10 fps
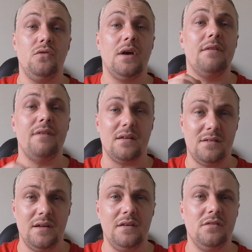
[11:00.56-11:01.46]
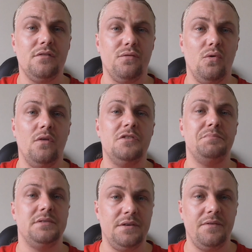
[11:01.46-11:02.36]
to get vaccinations for a
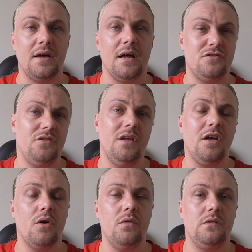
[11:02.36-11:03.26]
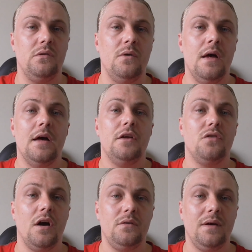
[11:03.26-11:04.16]
specific country they're going to,
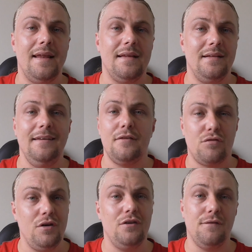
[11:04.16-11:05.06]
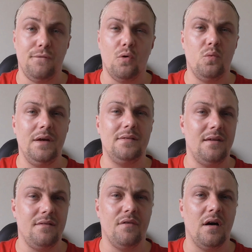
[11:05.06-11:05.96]
try to get at least 3 to 4 weeks
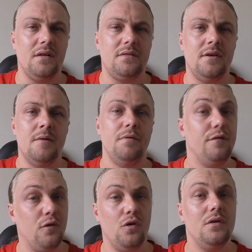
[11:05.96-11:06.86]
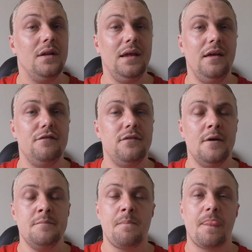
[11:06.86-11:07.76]
in advance before you leave,
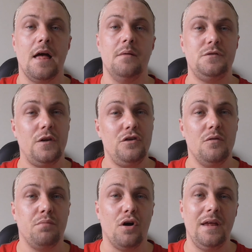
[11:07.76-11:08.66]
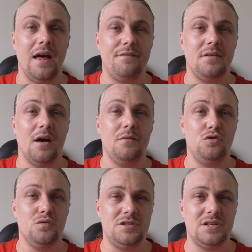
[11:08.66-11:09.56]
so that your body have time
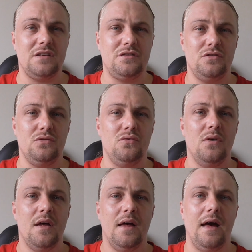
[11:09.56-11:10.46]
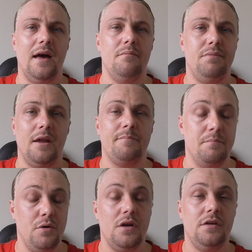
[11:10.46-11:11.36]
to adjust to and build up
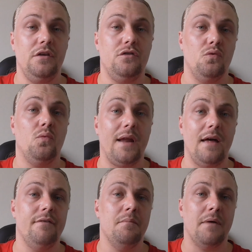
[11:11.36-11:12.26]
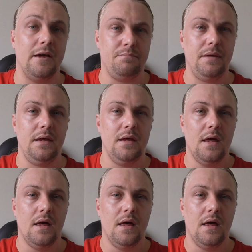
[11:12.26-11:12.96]
immunity to whatever might be